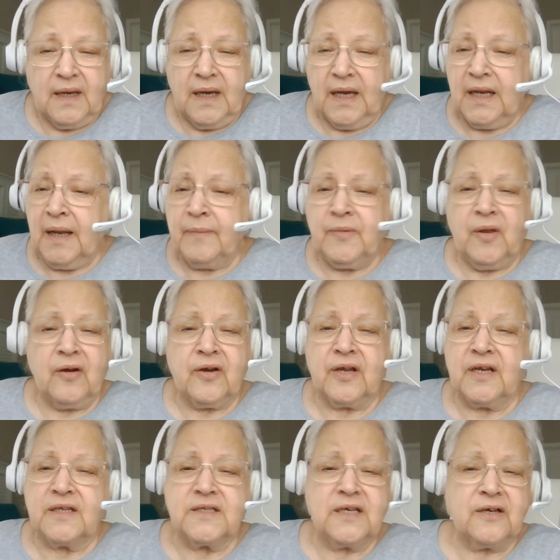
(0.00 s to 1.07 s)
And I'm not
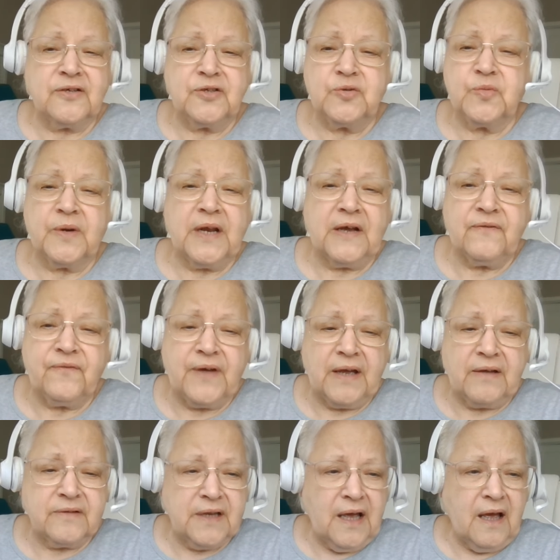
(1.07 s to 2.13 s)
going to tell you what I
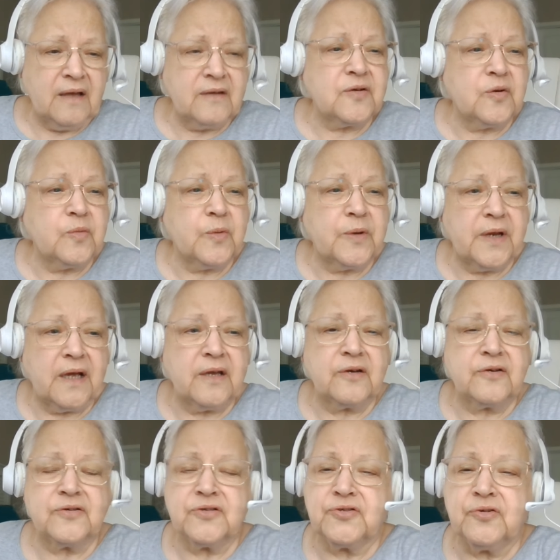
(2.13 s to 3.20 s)
found out or what I
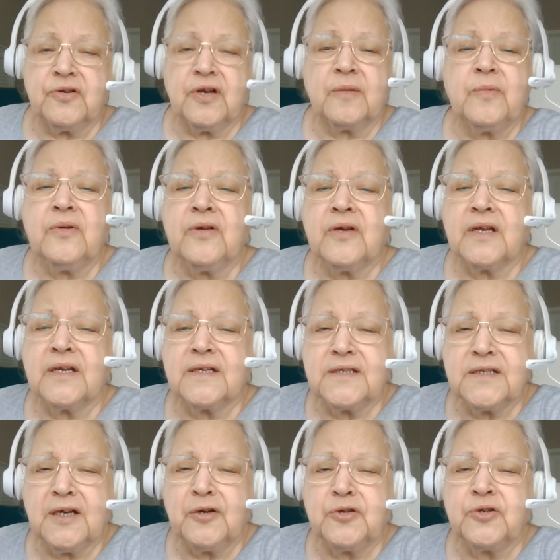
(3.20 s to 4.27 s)
understood. I'm only going to
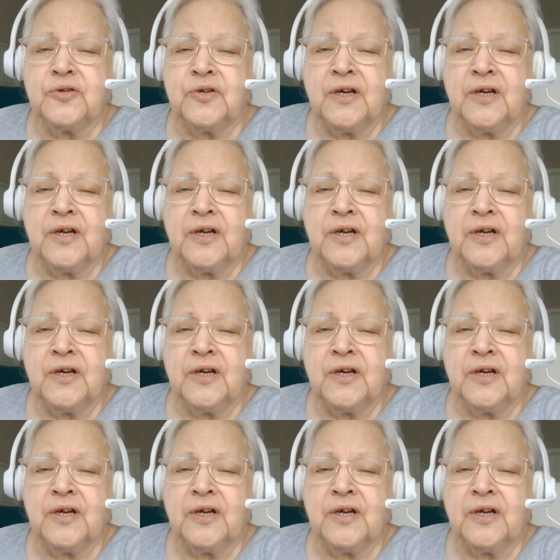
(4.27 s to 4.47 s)
tell you